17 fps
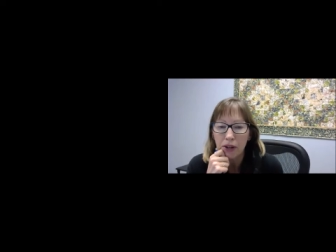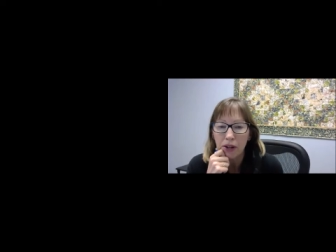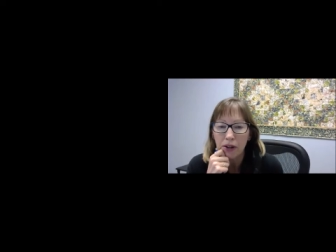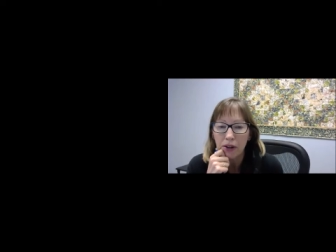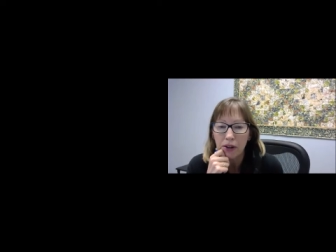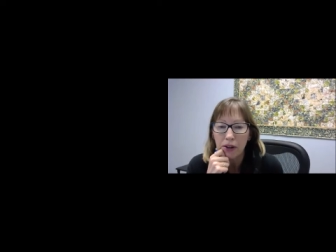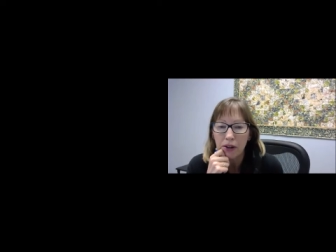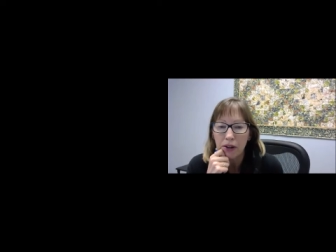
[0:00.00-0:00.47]

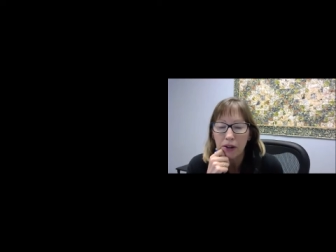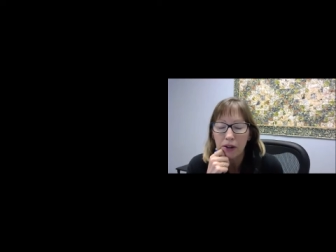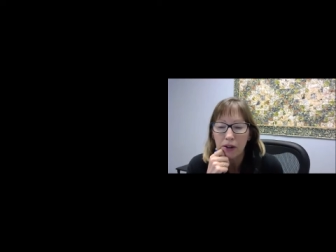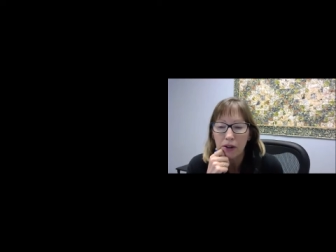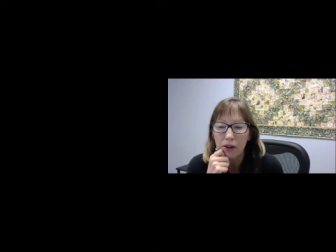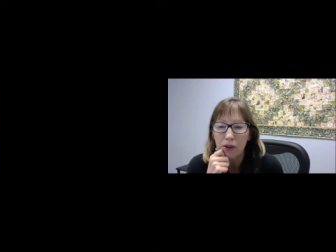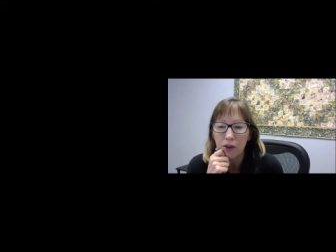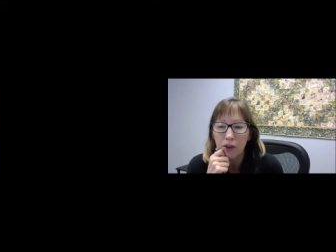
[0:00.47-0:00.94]
on
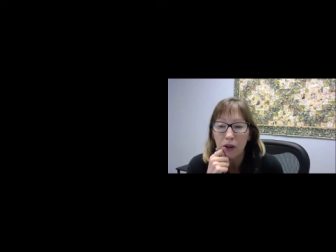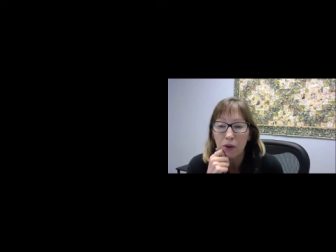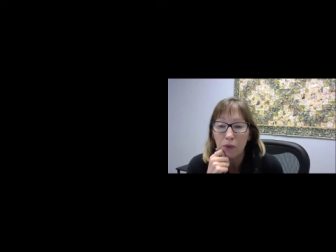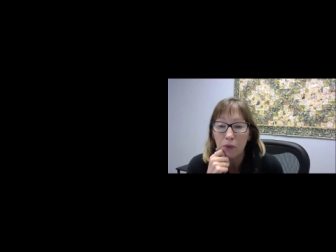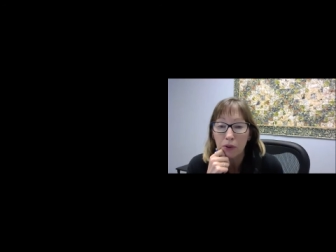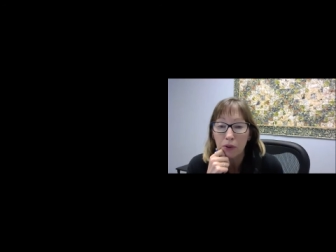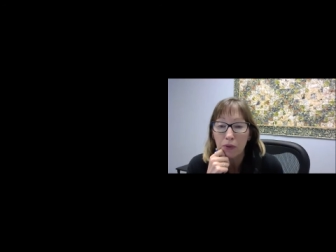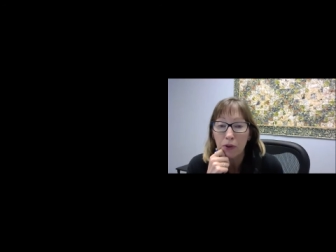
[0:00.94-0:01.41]
a
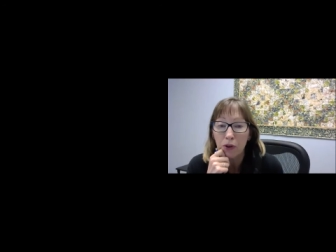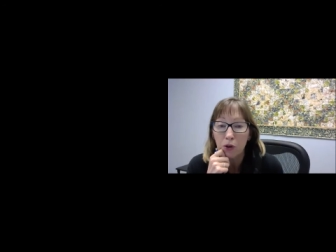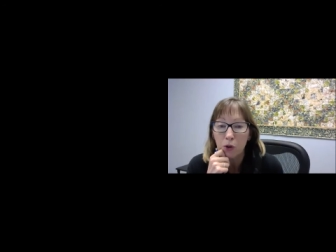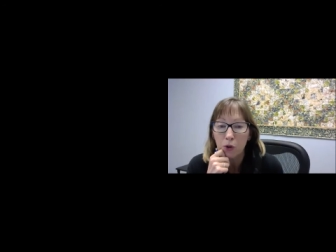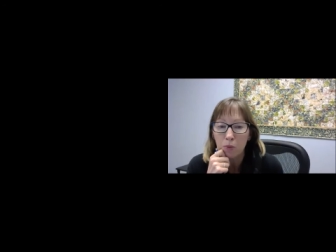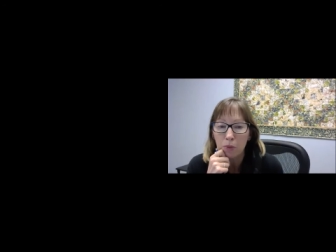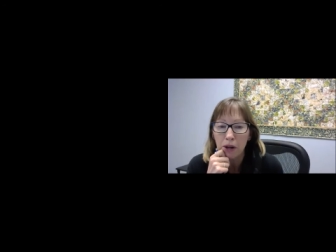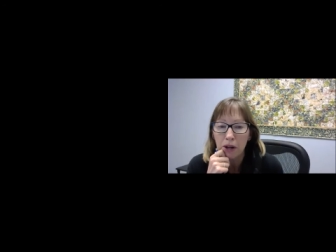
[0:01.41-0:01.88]

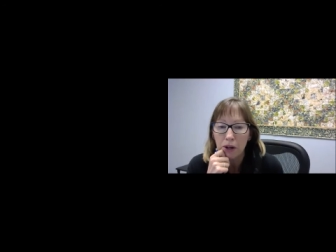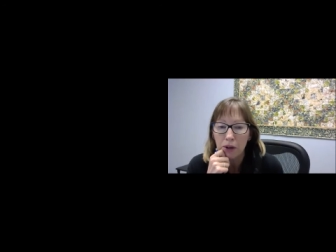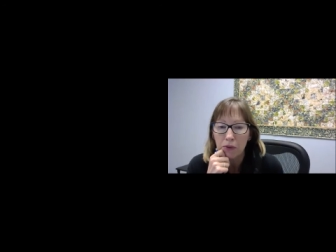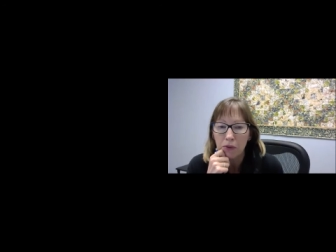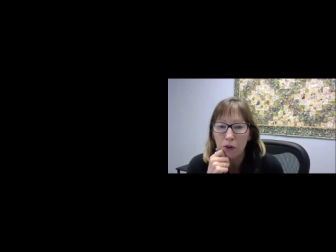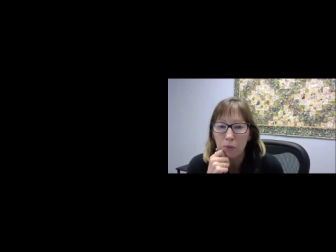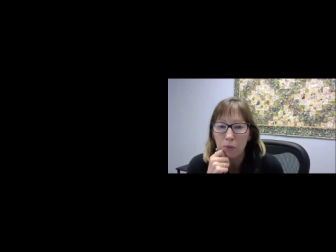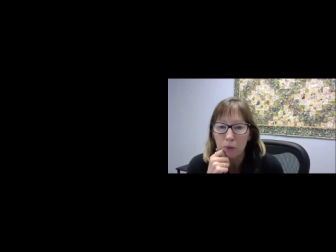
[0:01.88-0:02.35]
review by her
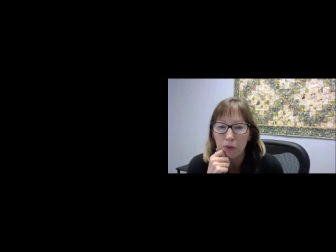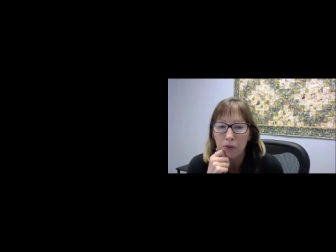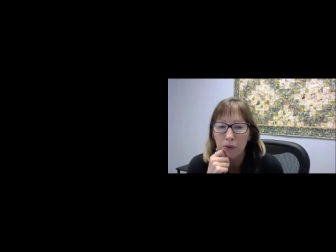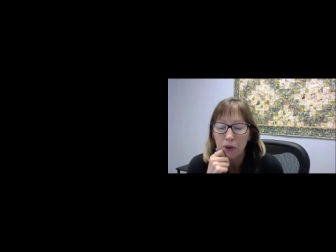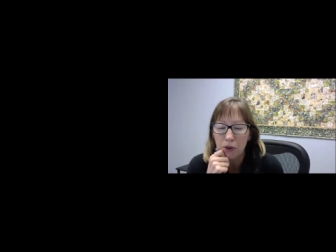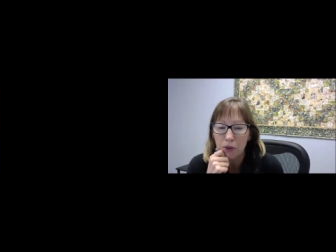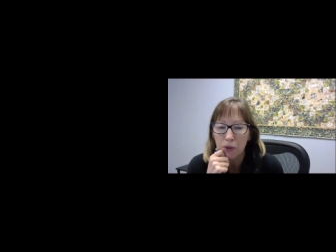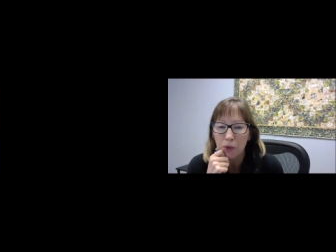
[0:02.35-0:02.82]
FERPA
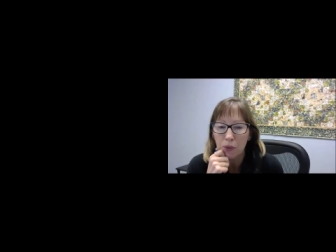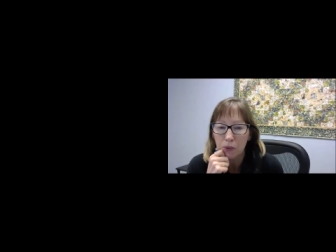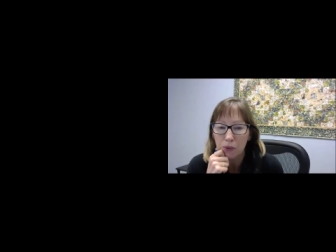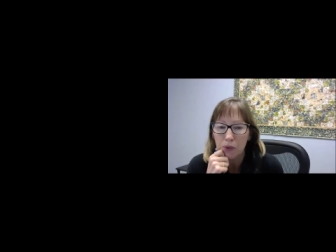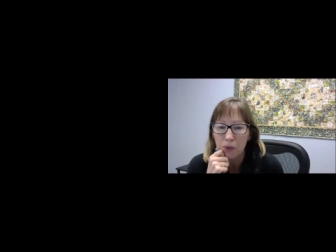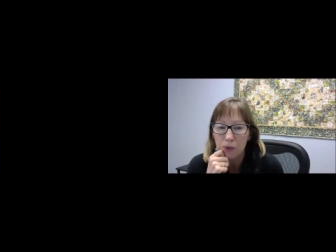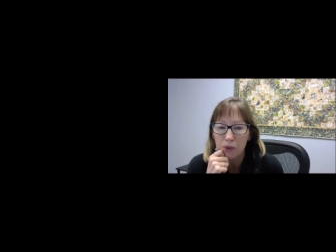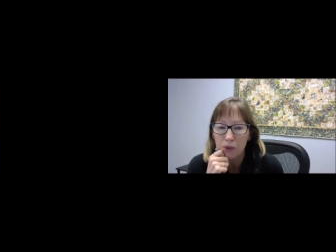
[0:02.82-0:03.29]
folk,
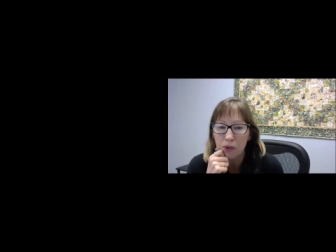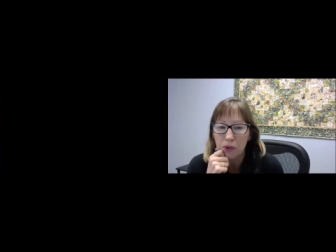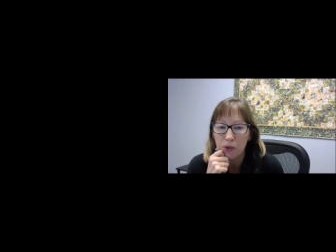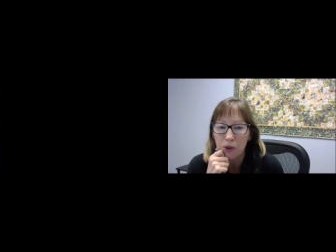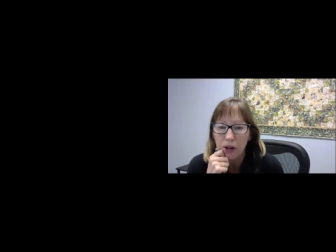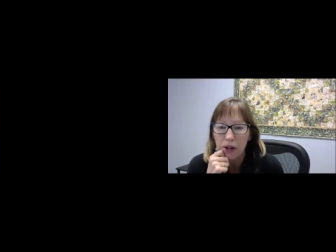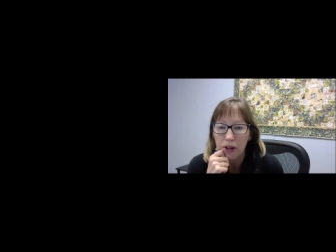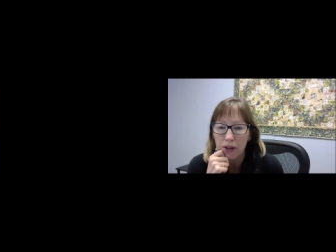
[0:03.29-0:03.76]
what was
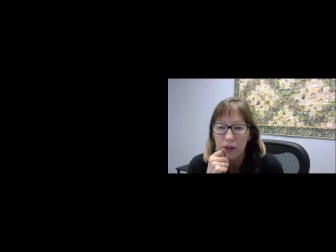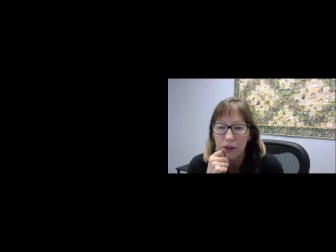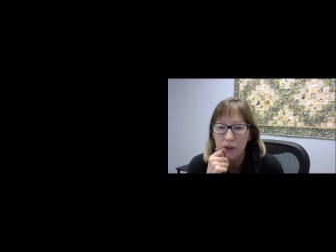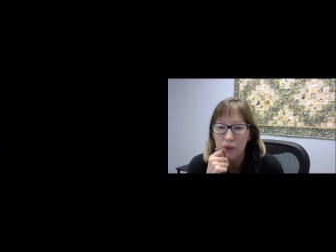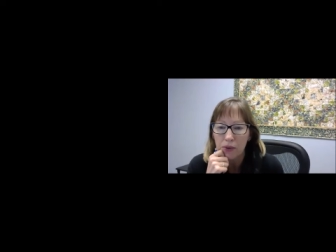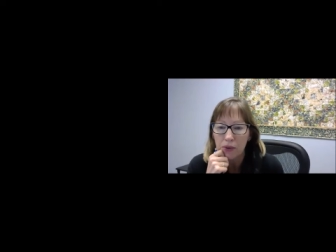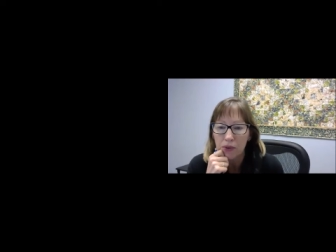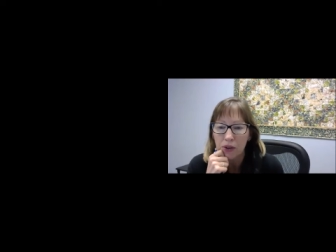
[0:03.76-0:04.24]
okay to
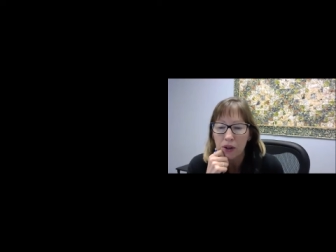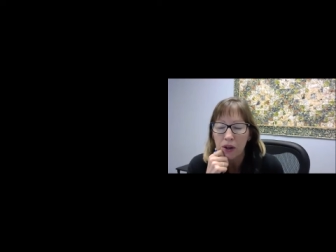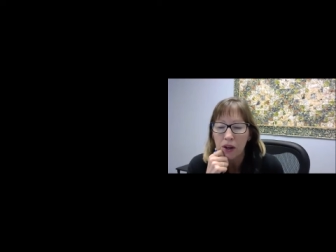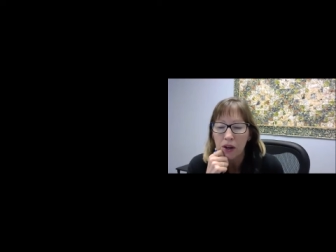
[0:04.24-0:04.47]
use.